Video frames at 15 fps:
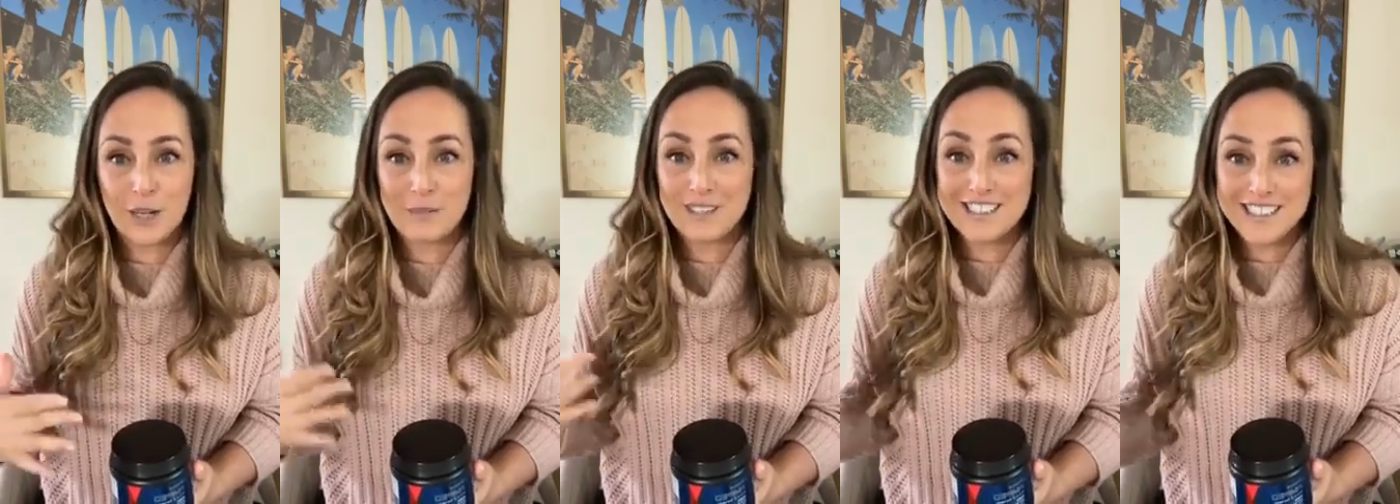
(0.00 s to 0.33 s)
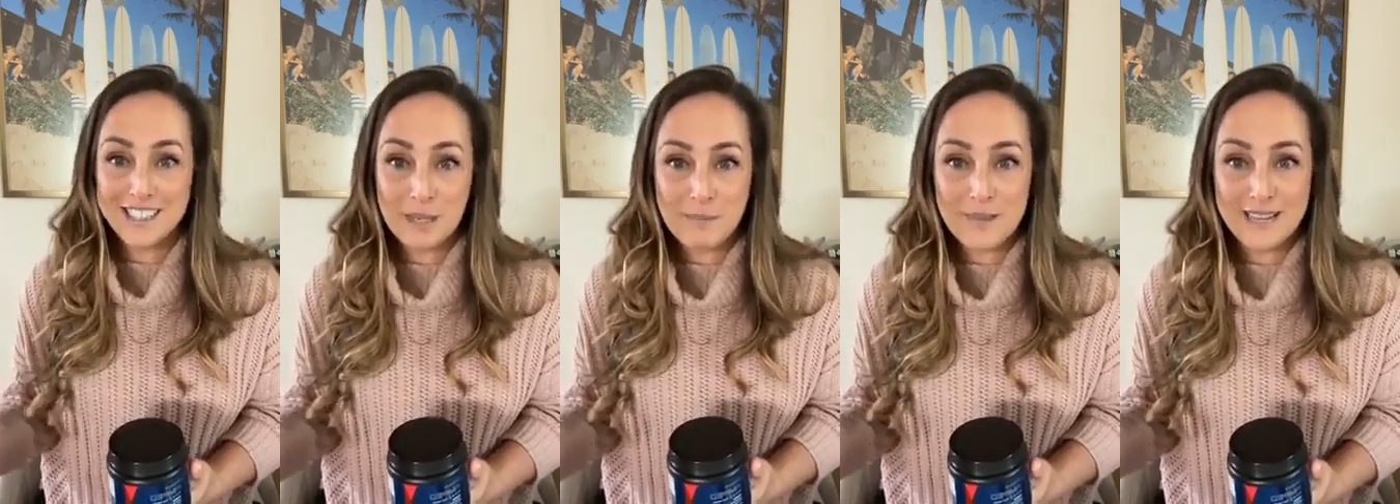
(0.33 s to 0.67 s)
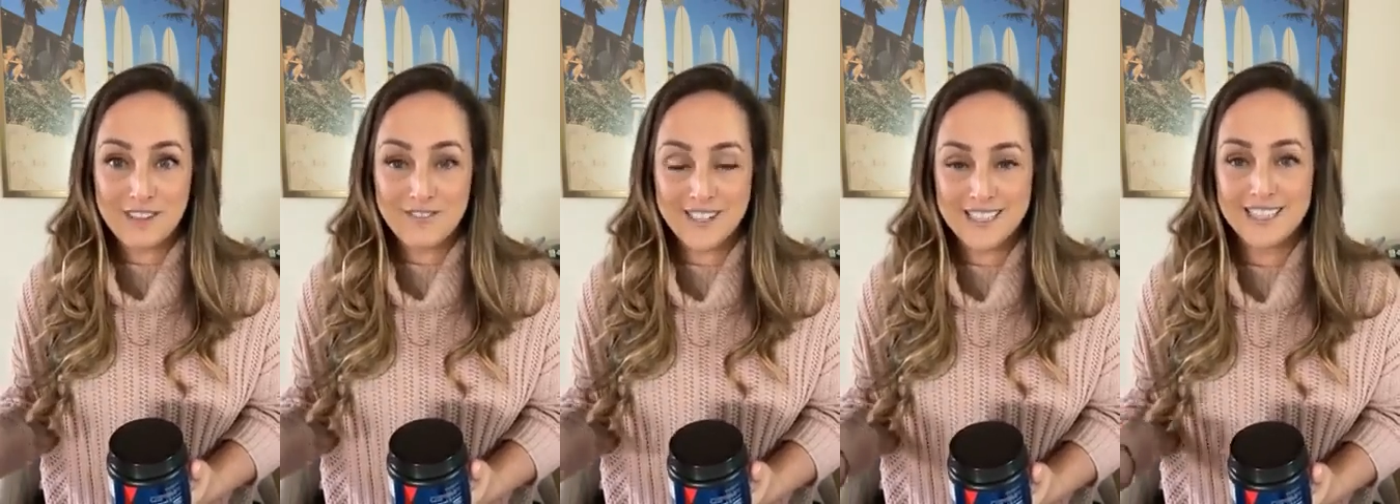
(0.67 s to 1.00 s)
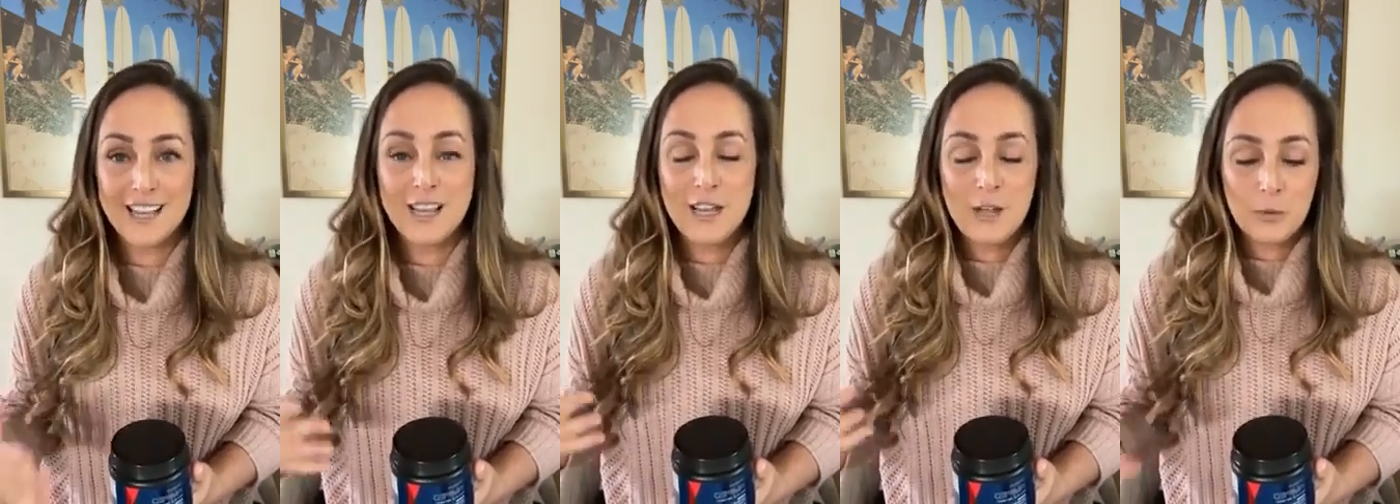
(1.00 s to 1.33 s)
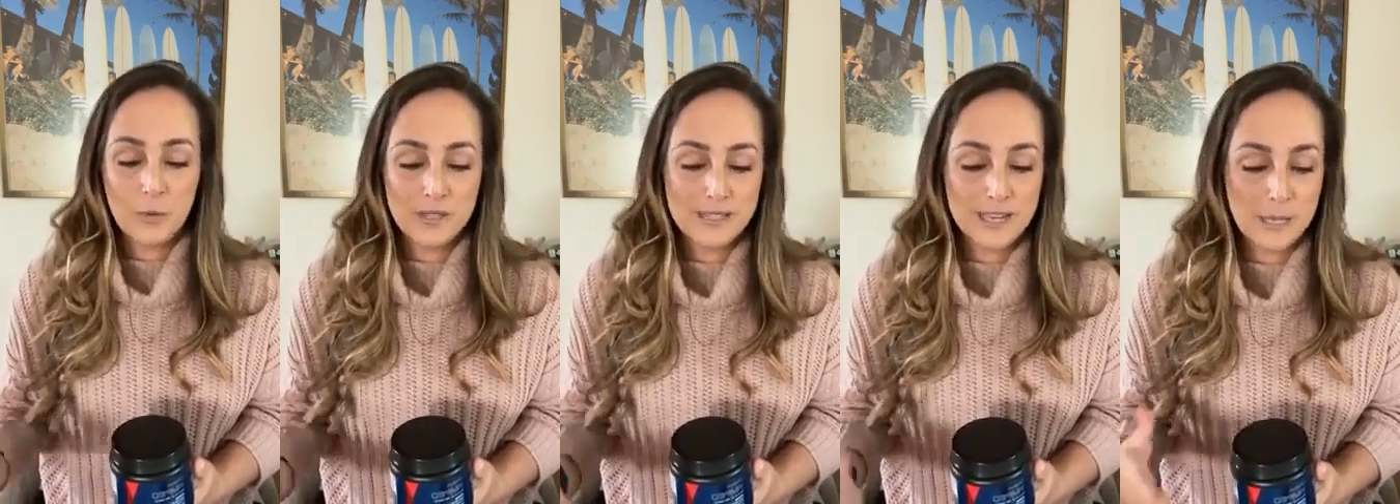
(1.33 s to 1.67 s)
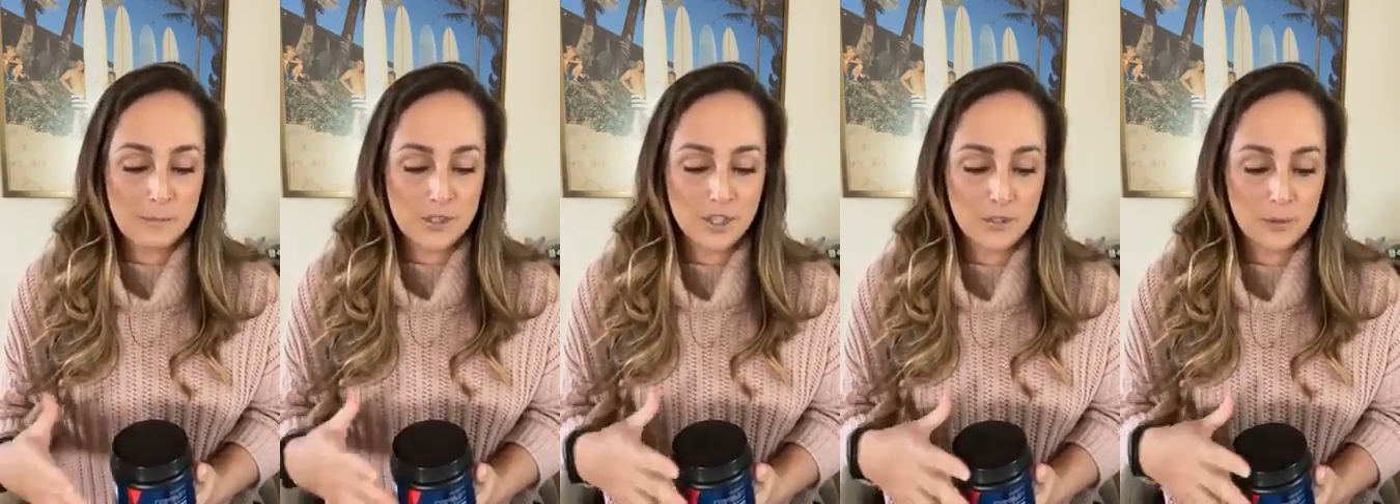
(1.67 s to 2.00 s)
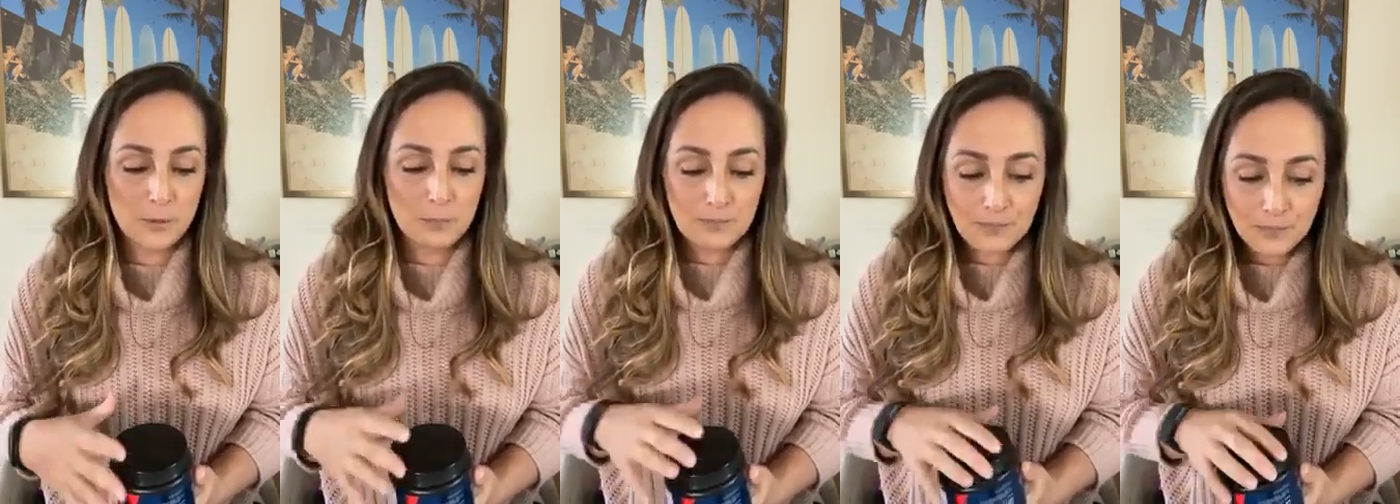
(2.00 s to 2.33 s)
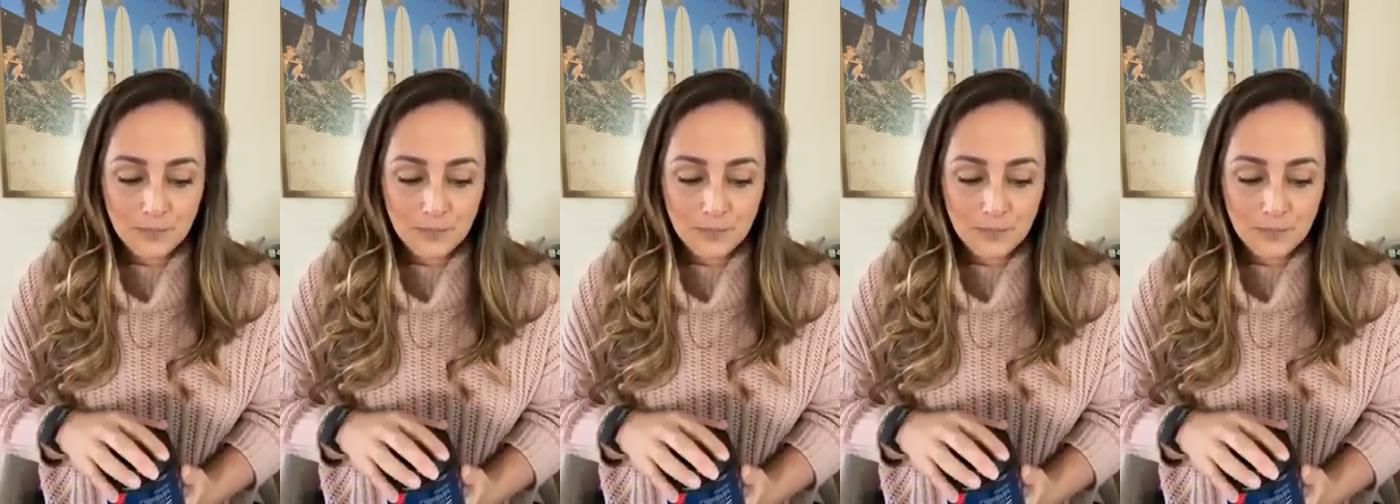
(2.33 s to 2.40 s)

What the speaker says: about skin benefits with type 2,